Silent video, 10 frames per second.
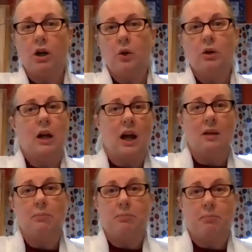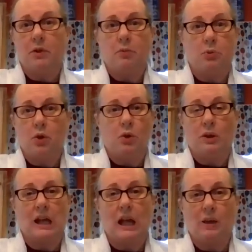you would kind of, you do
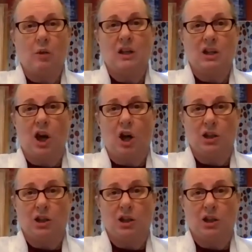exactly what it's called.